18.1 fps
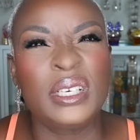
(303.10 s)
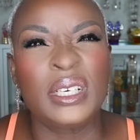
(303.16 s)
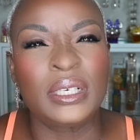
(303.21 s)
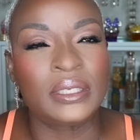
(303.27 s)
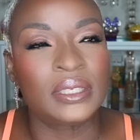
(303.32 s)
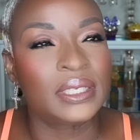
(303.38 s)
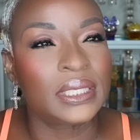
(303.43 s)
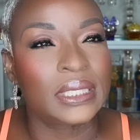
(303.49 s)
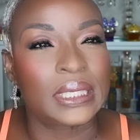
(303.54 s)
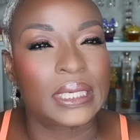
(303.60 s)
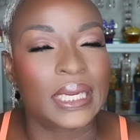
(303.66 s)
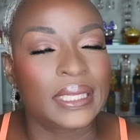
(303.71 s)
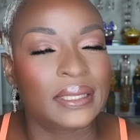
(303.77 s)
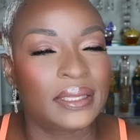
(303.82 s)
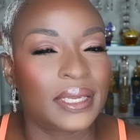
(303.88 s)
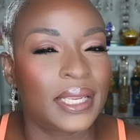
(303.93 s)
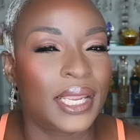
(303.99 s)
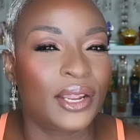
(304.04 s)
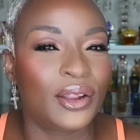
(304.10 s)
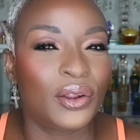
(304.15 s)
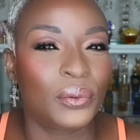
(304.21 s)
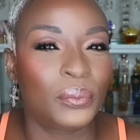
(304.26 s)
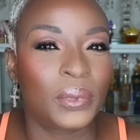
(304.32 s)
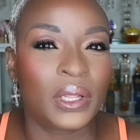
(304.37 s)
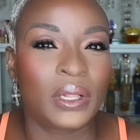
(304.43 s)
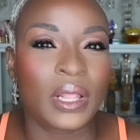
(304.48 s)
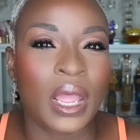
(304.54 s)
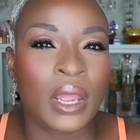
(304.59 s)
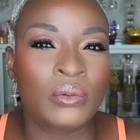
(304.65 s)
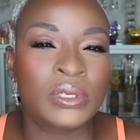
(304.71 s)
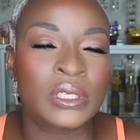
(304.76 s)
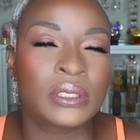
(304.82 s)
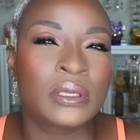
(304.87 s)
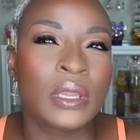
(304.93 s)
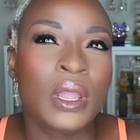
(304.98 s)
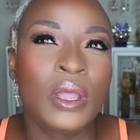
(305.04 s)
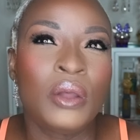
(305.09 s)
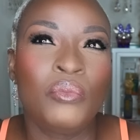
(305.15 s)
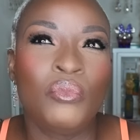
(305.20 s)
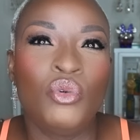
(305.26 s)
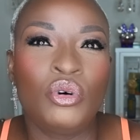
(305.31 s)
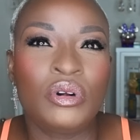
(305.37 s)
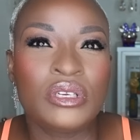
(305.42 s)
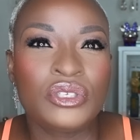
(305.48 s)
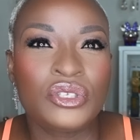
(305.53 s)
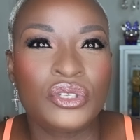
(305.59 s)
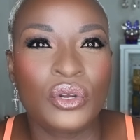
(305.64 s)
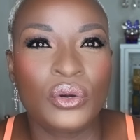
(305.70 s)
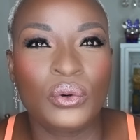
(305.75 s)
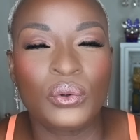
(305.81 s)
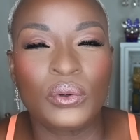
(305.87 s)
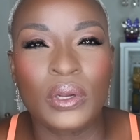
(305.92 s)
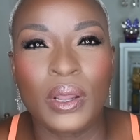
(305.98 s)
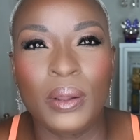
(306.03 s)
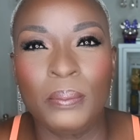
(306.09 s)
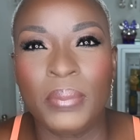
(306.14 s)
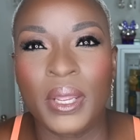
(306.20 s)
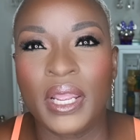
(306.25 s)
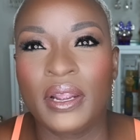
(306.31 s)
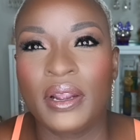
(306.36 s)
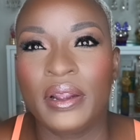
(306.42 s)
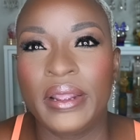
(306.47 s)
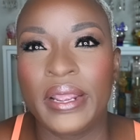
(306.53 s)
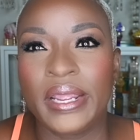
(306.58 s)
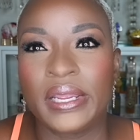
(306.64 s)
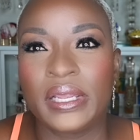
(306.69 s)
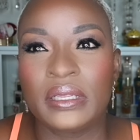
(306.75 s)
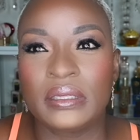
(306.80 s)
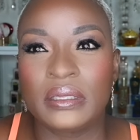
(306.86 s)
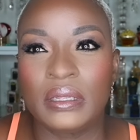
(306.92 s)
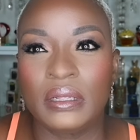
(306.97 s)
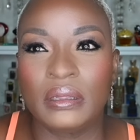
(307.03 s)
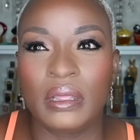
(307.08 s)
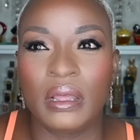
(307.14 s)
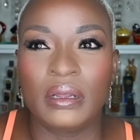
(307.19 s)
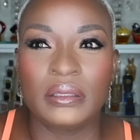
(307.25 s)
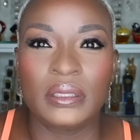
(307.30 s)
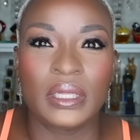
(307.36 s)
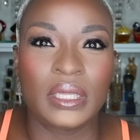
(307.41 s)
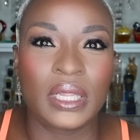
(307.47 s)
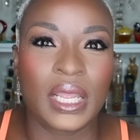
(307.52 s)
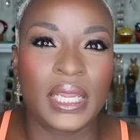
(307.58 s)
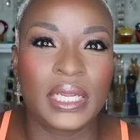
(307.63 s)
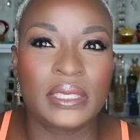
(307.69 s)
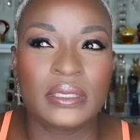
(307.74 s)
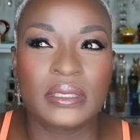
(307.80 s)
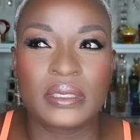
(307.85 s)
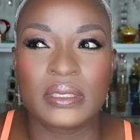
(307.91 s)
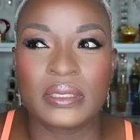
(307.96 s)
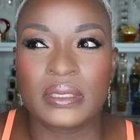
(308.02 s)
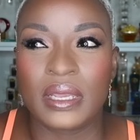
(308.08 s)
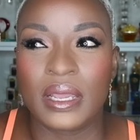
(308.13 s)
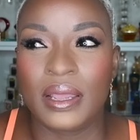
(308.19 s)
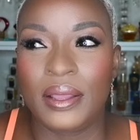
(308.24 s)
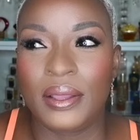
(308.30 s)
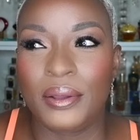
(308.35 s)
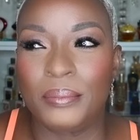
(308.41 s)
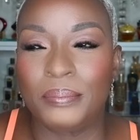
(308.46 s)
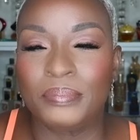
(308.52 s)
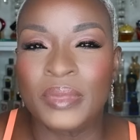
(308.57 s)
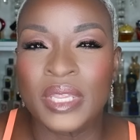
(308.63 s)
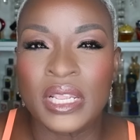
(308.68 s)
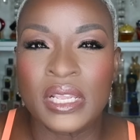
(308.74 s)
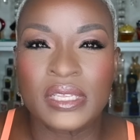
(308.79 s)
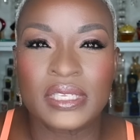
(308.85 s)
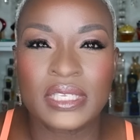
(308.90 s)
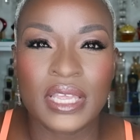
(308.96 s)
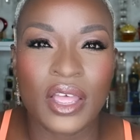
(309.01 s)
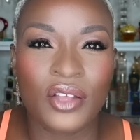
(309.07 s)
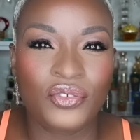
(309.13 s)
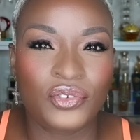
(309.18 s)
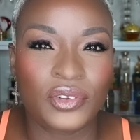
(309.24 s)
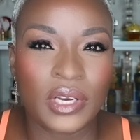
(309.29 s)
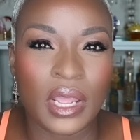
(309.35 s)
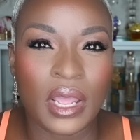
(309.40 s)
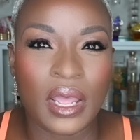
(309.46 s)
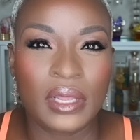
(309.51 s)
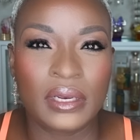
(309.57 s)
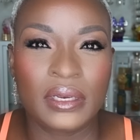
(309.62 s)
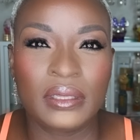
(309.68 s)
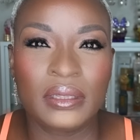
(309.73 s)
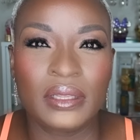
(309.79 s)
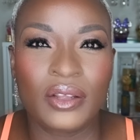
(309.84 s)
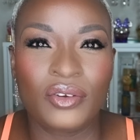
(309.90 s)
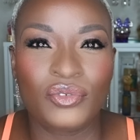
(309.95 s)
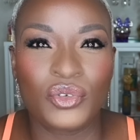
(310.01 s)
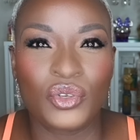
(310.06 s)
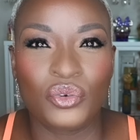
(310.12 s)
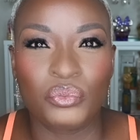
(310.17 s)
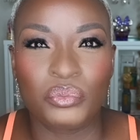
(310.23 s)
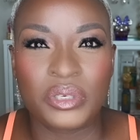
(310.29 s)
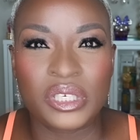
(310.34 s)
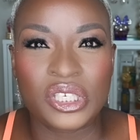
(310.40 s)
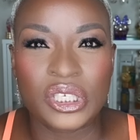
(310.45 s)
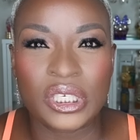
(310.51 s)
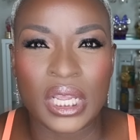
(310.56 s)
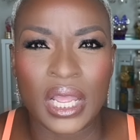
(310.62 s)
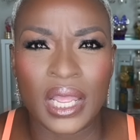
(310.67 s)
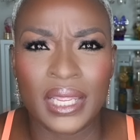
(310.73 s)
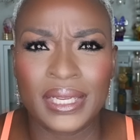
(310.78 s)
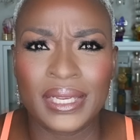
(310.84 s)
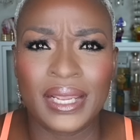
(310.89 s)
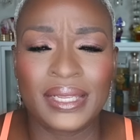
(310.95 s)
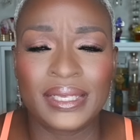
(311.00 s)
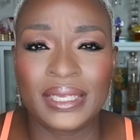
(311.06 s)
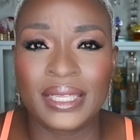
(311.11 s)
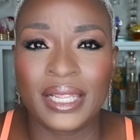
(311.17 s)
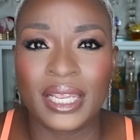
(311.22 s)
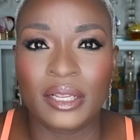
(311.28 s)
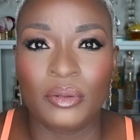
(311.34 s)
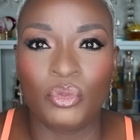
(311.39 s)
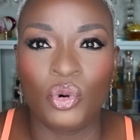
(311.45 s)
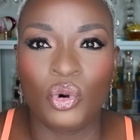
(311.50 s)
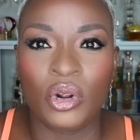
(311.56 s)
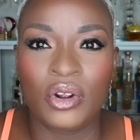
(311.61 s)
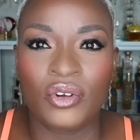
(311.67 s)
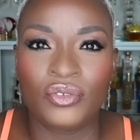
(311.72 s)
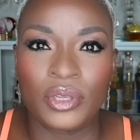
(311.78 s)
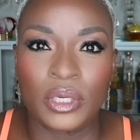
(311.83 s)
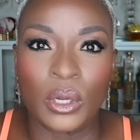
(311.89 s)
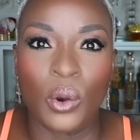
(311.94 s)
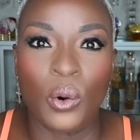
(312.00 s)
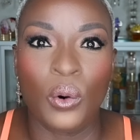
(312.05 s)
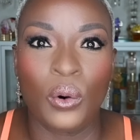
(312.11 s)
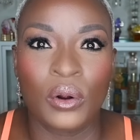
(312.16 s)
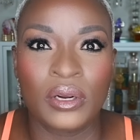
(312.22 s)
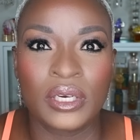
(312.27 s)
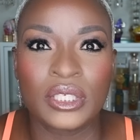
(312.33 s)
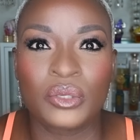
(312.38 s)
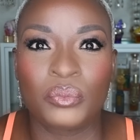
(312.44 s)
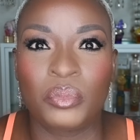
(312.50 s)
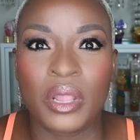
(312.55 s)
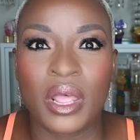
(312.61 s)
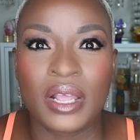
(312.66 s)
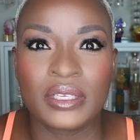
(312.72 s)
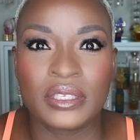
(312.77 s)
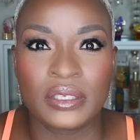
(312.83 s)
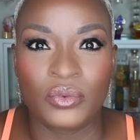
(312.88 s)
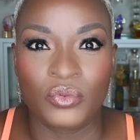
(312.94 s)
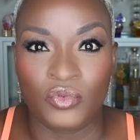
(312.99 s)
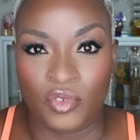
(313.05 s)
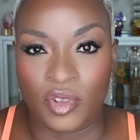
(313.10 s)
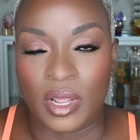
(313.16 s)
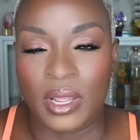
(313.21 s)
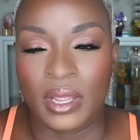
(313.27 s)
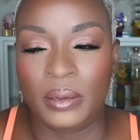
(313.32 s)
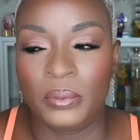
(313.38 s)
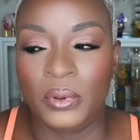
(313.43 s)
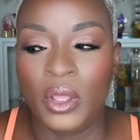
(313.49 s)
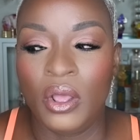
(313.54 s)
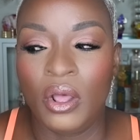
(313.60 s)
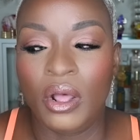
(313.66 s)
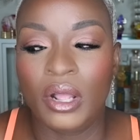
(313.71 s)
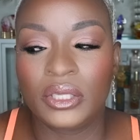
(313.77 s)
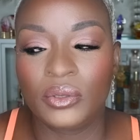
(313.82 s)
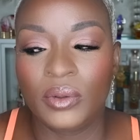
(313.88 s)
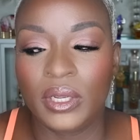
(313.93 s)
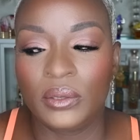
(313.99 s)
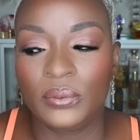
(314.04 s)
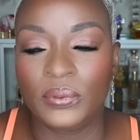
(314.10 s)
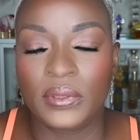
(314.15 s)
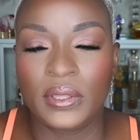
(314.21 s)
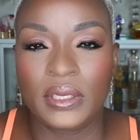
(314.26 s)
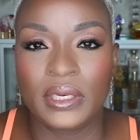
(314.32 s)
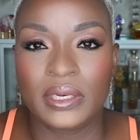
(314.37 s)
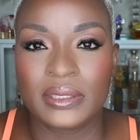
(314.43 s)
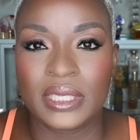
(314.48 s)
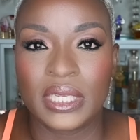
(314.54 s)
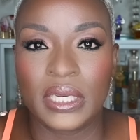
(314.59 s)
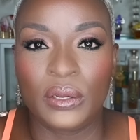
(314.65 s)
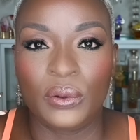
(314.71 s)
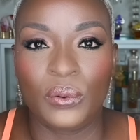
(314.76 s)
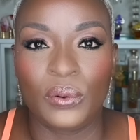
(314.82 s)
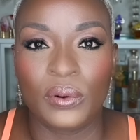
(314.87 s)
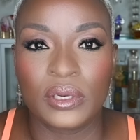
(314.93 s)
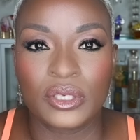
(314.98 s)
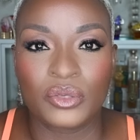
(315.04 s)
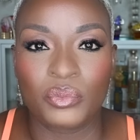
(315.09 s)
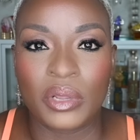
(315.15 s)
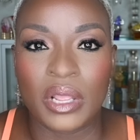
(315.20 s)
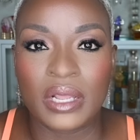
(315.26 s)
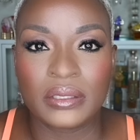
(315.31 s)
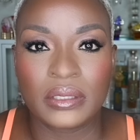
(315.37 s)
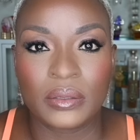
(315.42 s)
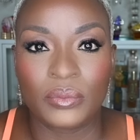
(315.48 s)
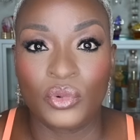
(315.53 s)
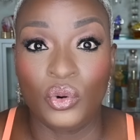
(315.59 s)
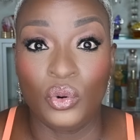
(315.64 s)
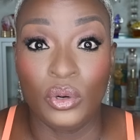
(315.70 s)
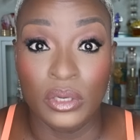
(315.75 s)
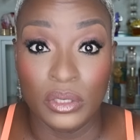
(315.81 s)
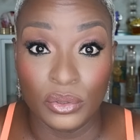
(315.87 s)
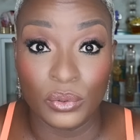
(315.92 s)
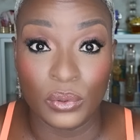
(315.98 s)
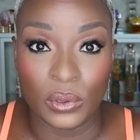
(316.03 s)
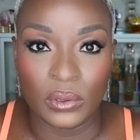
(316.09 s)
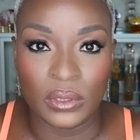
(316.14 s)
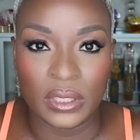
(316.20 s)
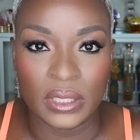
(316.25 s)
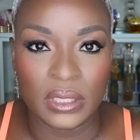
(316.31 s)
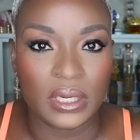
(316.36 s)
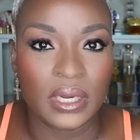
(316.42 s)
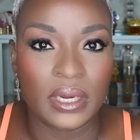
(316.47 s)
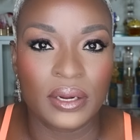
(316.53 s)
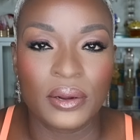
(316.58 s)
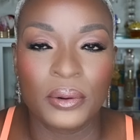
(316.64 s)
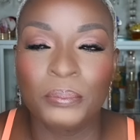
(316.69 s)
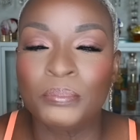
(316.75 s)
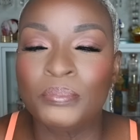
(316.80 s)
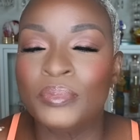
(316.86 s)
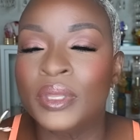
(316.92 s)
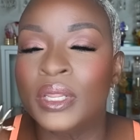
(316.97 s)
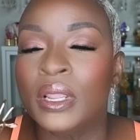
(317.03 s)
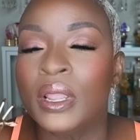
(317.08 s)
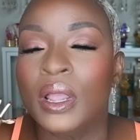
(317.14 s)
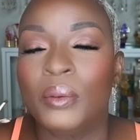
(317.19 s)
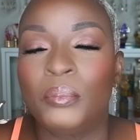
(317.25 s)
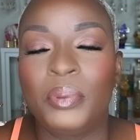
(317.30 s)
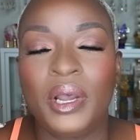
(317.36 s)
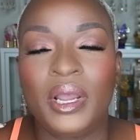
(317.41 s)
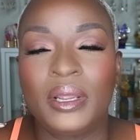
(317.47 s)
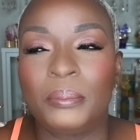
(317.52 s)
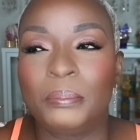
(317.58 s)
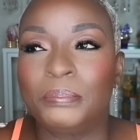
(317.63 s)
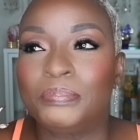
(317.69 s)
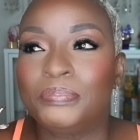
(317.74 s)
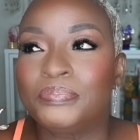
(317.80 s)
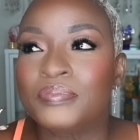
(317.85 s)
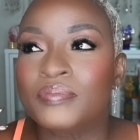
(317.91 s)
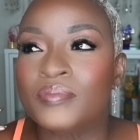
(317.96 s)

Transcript: couldn't get the caramel. I was more so comparing it along the lines as um, Safanad and Love Don't Be Shy, kind of like more of an orange blossom vibe. Although I don't think there's any orange blossom or neroli in here. But